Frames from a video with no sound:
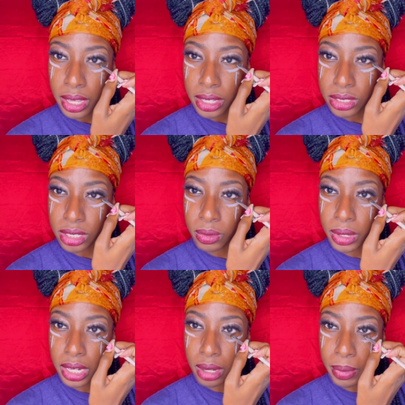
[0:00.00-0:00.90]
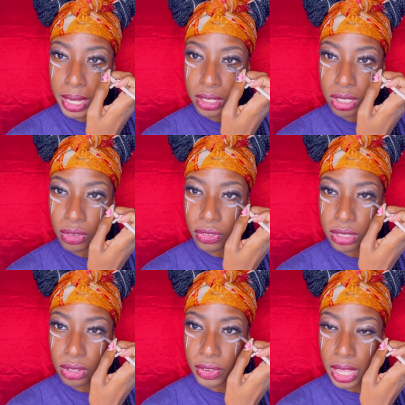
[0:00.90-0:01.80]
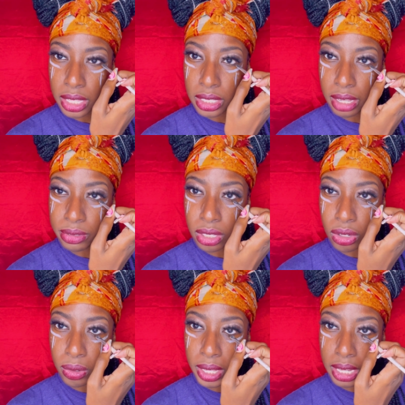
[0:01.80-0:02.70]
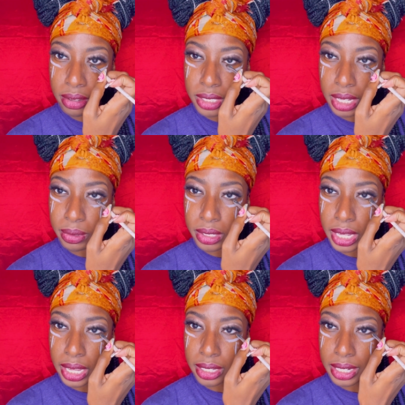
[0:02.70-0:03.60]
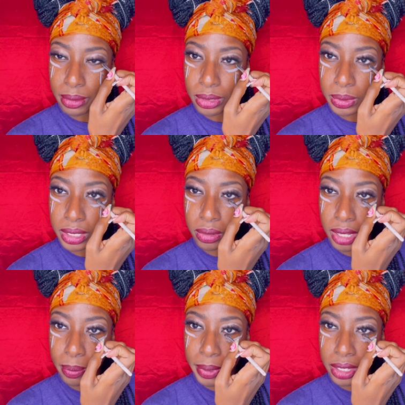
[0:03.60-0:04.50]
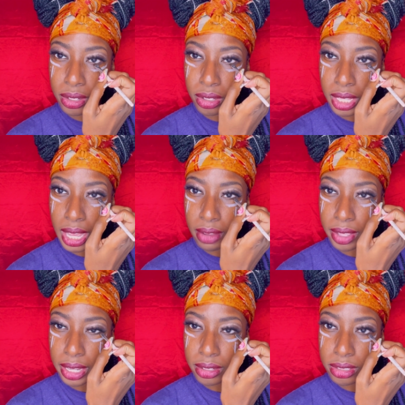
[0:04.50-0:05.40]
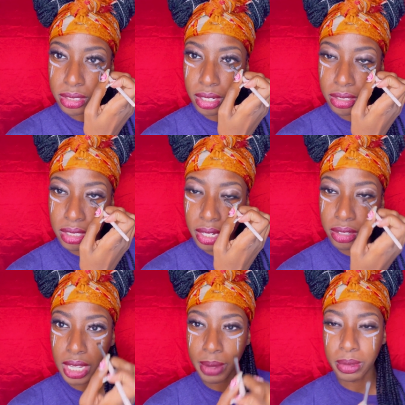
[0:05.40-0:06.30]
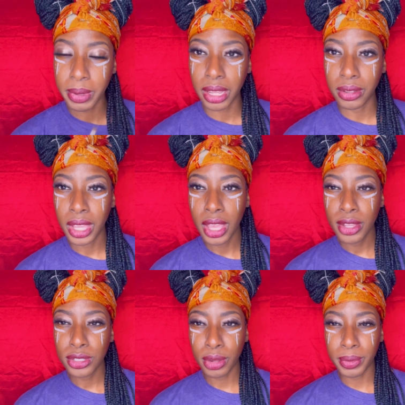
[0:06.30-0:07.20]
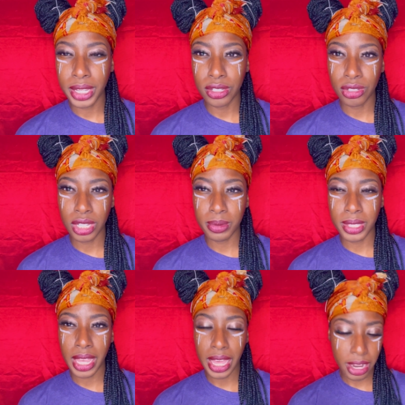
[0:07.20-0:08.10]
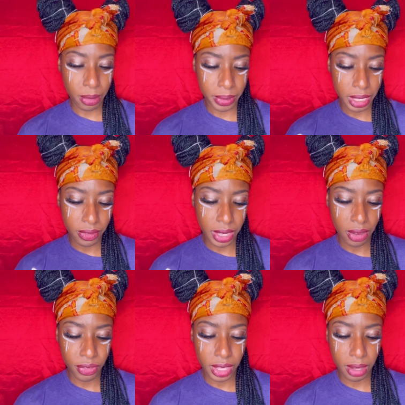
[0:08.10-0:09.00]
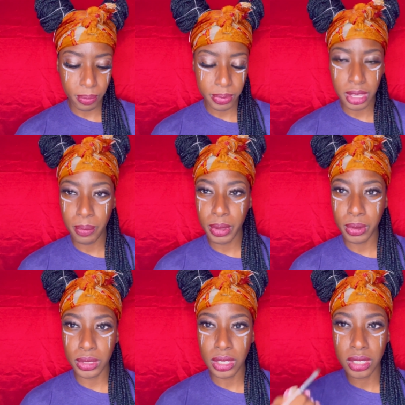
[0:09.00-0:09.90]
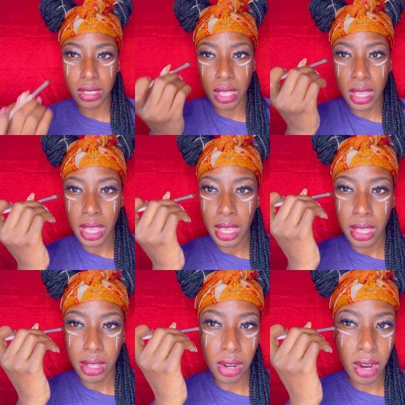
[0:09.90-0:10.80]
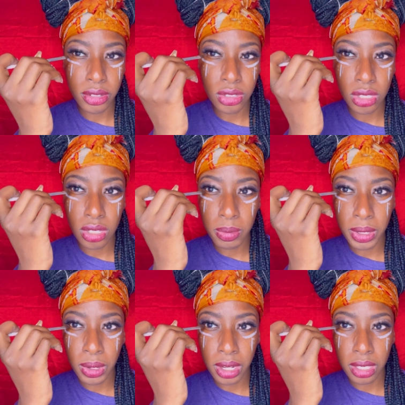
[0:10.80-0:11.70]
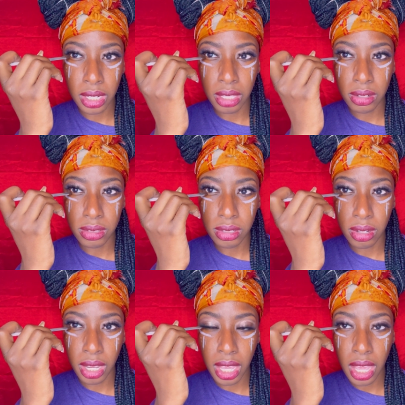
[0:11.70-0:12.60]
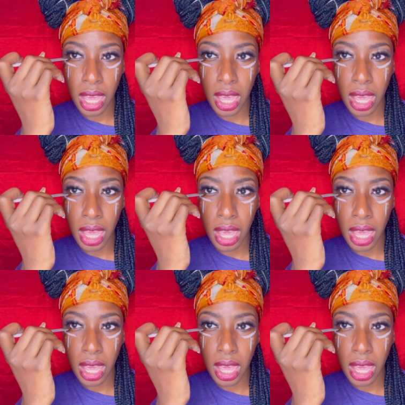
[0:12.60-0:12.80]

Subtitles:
she wanted to break. She fell in love so quick. I was like, well, dang, that was really quick. But they have like certain stereotypes about certain relationships that I don't believe in. I feel like some people their heart's just a little bit quicker than others. Okay.